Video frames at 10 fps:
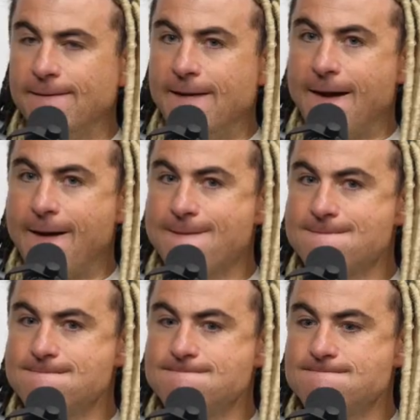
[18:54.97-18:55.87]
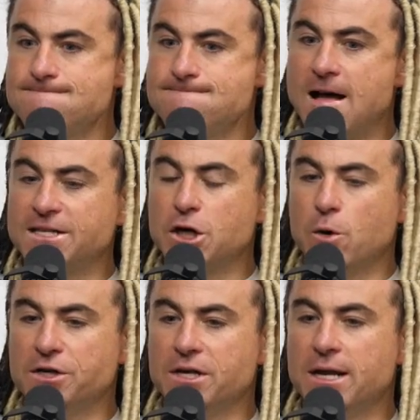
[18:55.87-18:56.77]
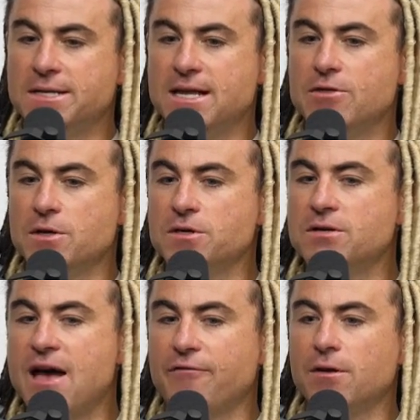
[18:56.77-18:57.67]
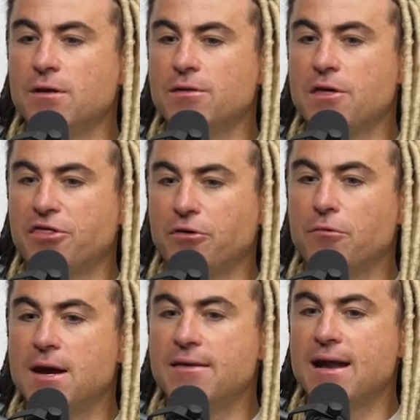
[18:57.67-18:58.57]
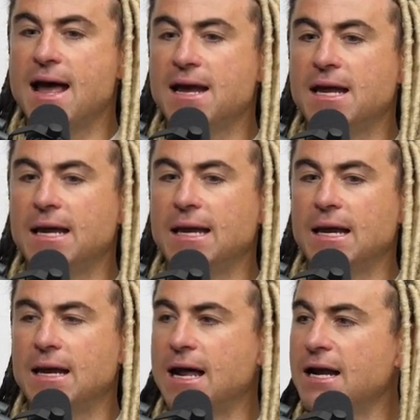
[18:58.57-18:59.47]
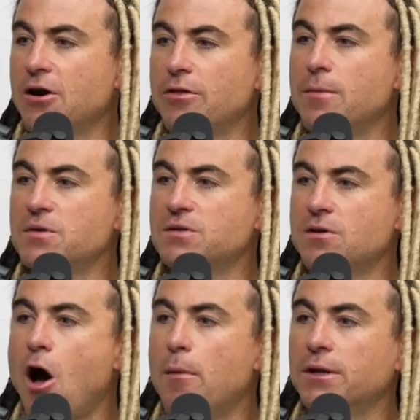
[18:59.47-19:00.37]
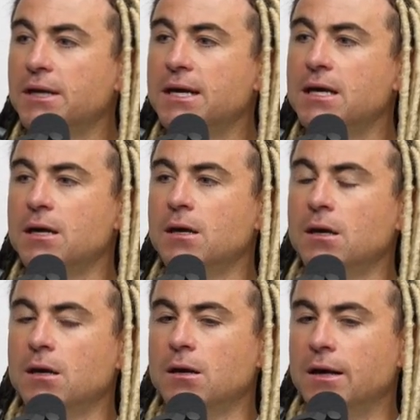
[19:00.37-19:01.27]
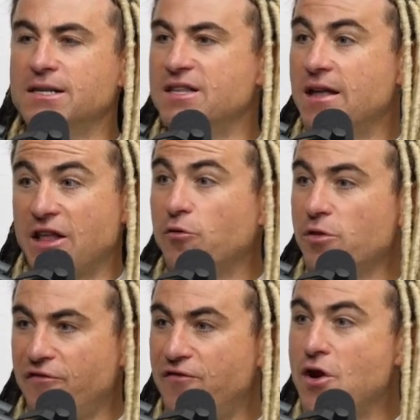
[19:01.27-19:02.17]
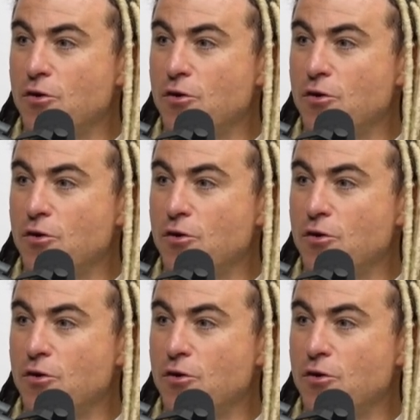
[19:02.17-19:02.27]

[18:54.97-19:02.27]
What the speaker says: Yeah, that's a good question. And those are definitely the 3 that I kind of hear the most commonly, is that's where the fear